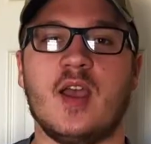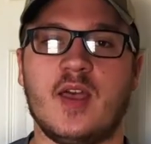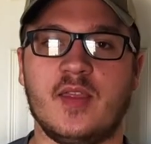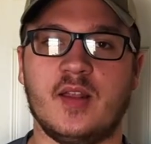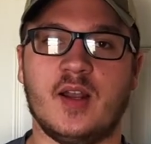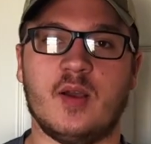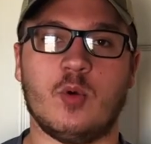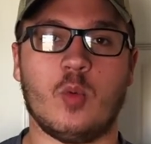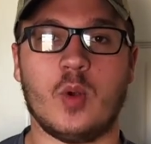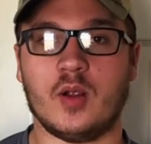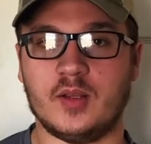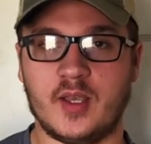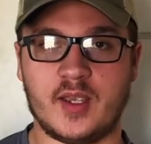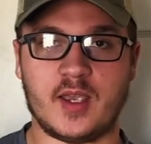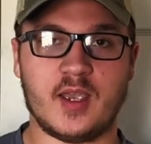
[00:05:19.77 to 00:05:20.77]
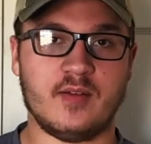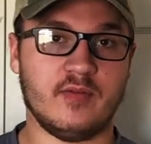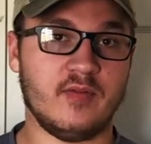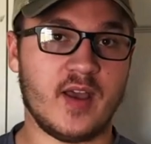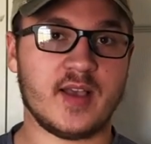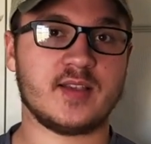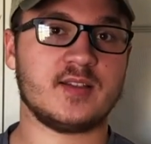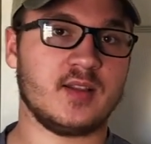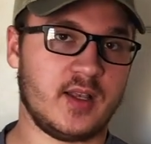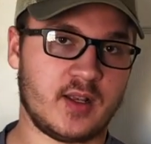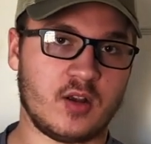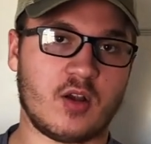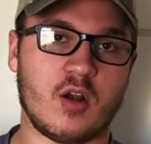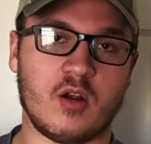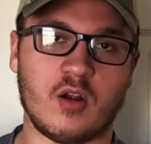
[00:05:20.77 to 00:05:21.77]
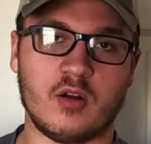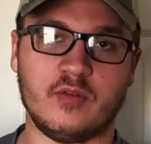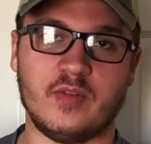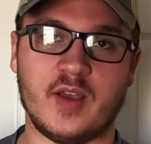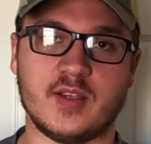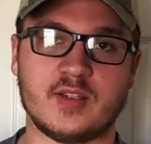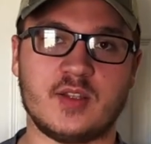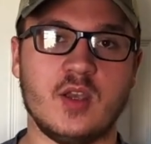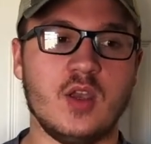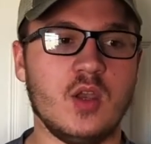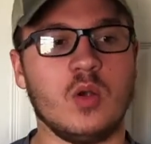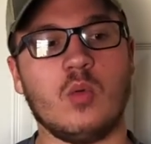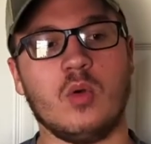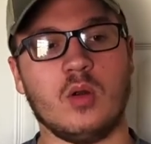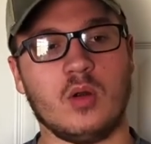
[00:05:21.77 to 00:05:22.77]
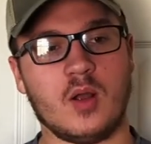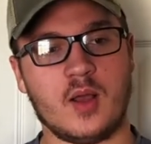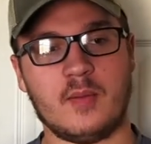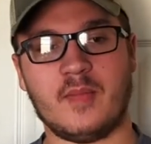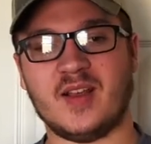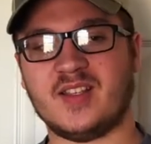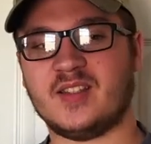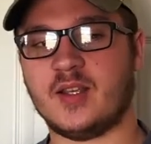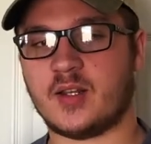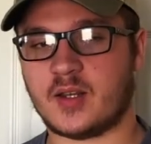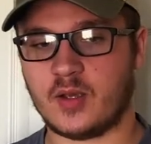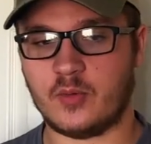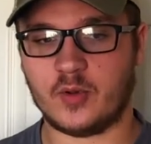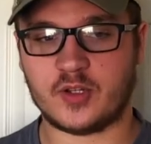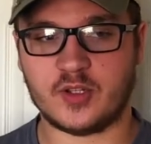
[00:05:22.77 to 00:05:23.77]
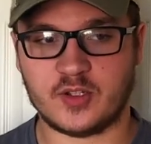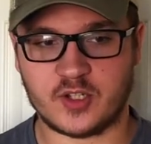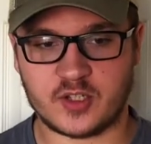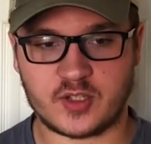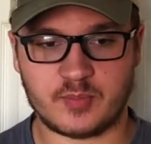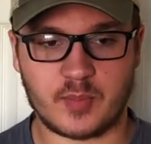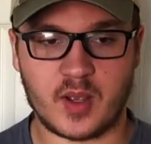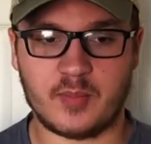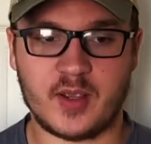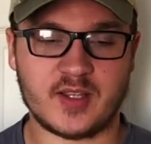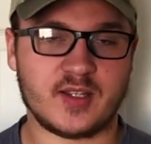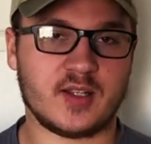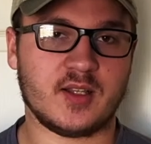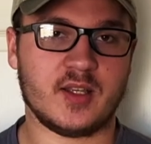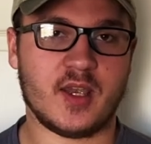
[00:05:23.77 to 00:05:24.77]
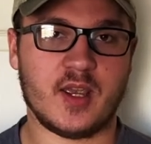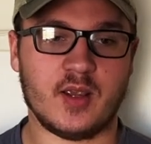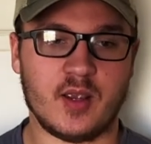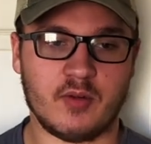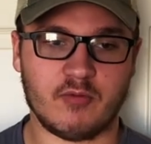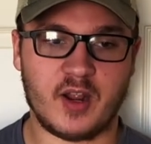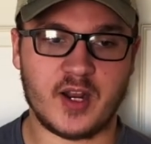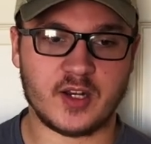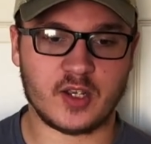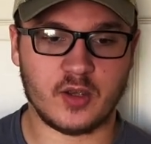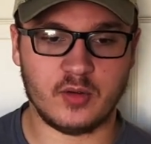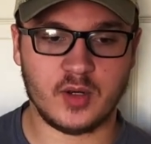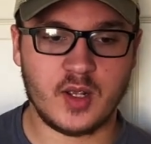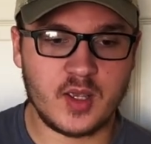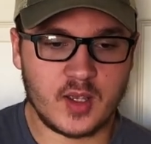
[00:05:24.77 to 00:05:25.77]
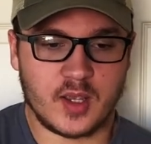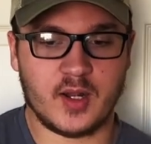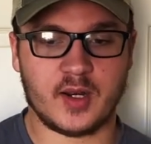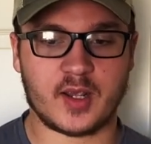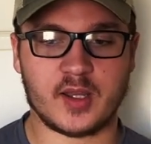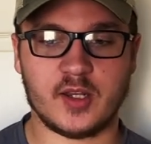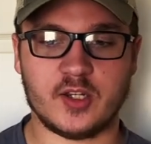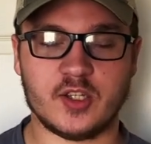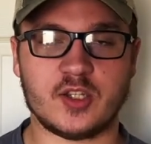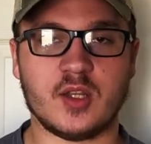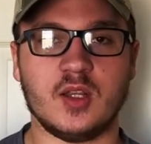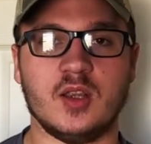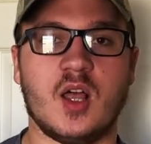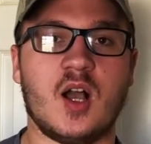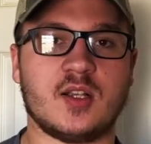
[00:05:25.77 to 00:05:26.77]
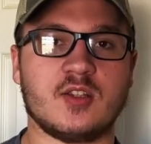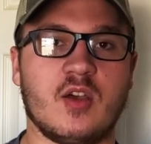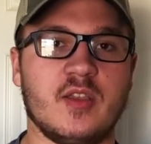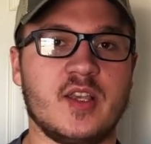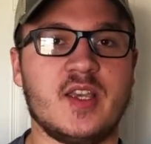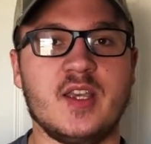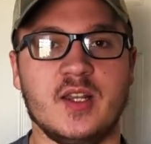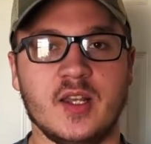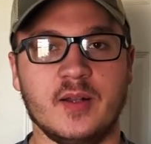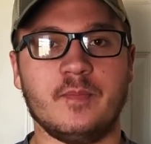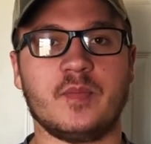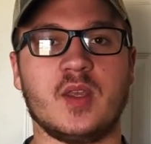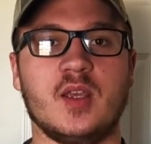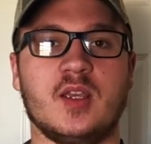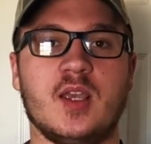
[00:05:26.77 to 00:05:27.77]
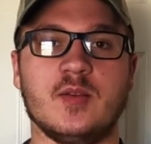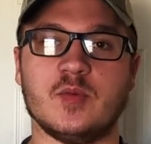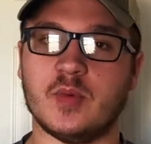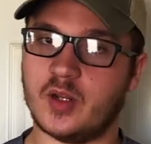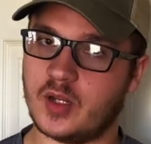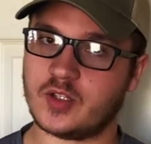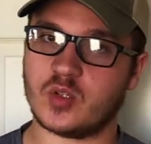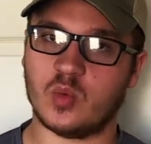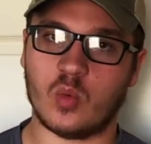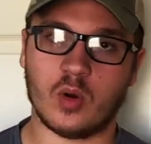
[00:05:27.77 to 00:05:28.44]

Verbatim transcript: And then I will wear like a vest, like a Carhartt vest or uh, my Sitka, which is just basically a, a raincoat. And it kind of just locks all the heat in and keeps me nice and